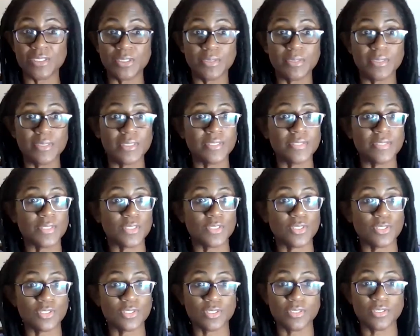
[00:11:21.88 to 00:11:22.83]
students, for
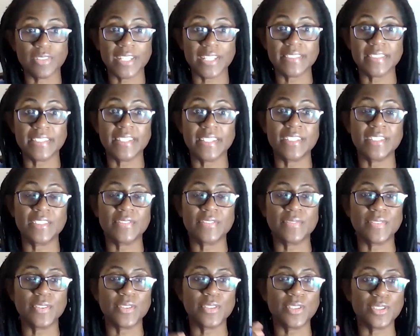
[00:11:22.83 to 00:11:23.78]
surgical residents,
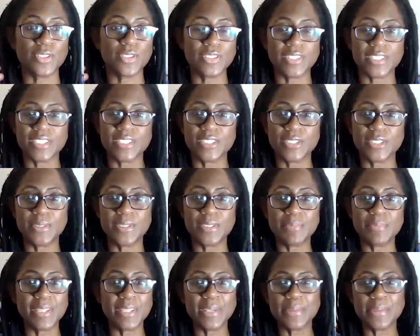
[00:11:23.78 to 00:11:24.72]
for nursing
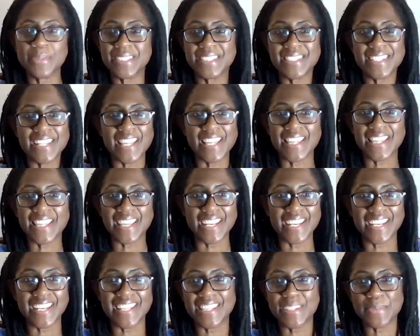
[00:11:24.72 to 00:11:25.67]
students, but there was
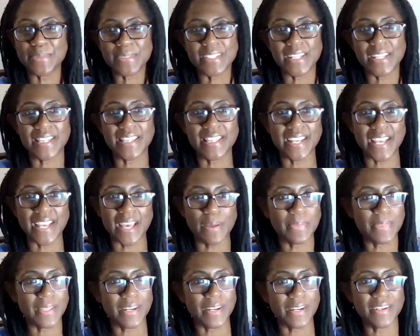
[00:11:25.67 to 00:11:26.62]
nothing, there was nothing
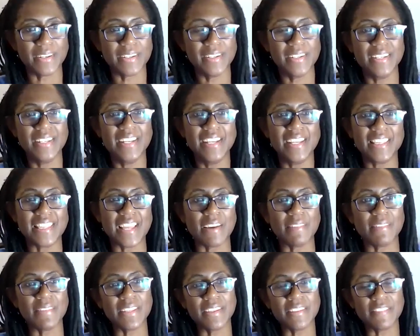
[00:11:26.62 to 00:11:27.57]
out there
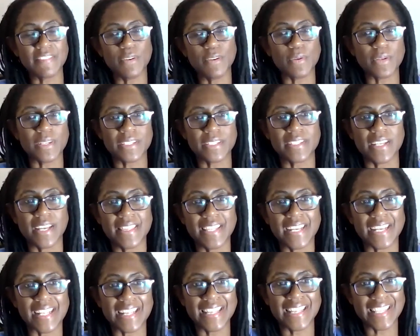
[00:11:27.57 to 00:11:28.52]
that really focused
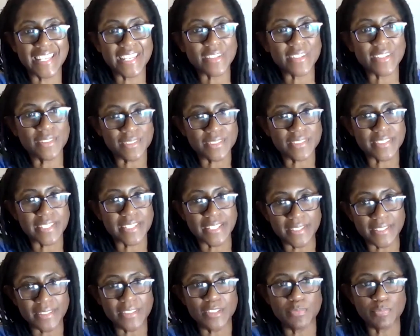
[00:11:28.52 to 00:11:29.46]
on the clinical
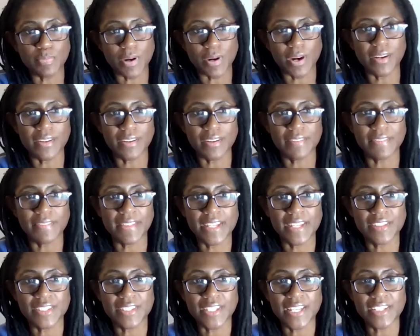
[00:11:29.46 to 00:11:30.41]
skills part of the
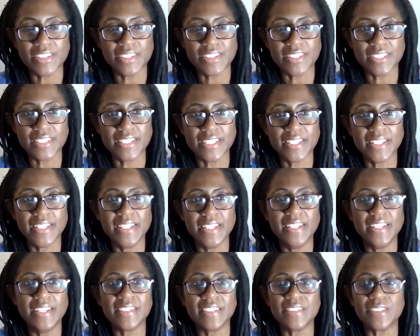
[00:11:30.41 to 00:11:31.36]
education.
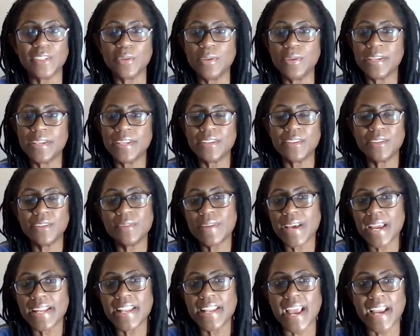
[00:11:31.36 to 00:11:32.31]
So you can do
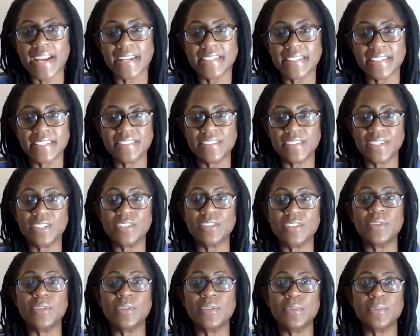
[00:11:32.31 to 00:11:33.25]
didactics, you
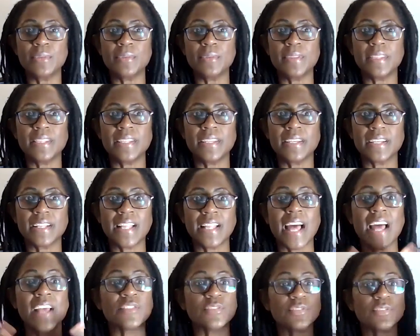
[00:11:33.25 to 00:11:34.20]
can do the
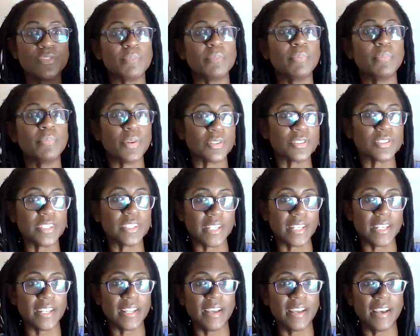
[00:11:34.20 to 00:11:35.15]
classroom
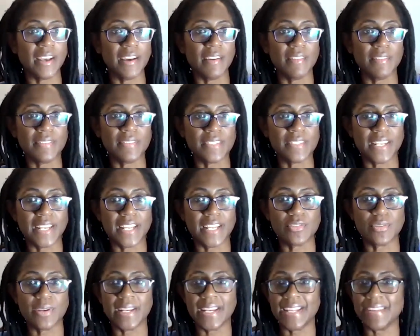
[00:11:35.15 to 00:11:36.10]
portion of
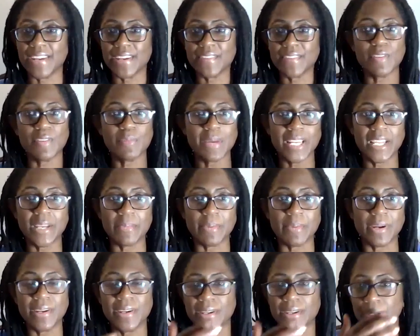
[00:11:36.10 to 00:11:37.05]
CNA training from
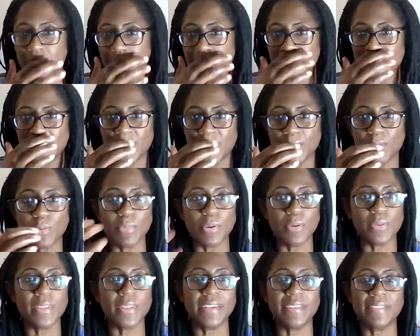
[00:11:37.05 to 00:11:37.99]
anywhere. You could do that
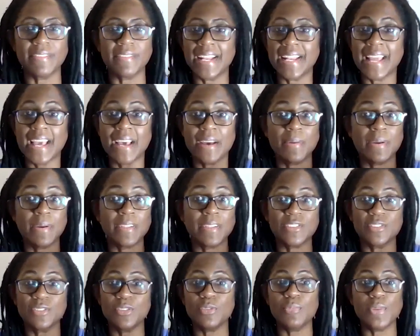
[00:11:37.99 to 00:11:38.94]
remotely right now
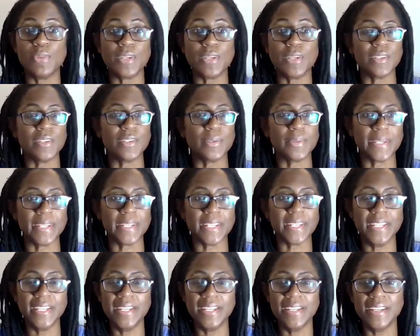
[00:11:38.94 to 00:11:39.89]
on Zoom, you could do
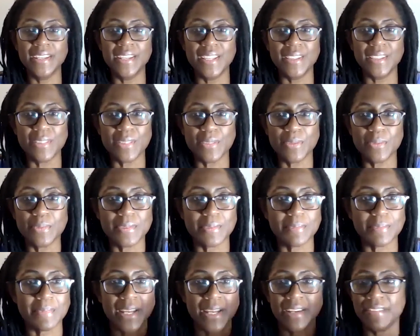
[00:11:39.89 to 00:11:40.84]
it through
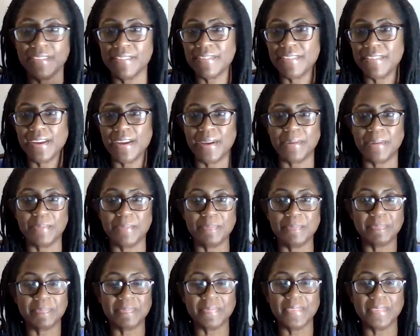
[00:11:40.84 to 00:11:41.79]
some kind of
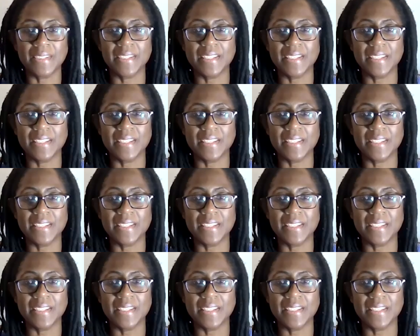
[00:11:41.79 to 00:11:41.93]
um,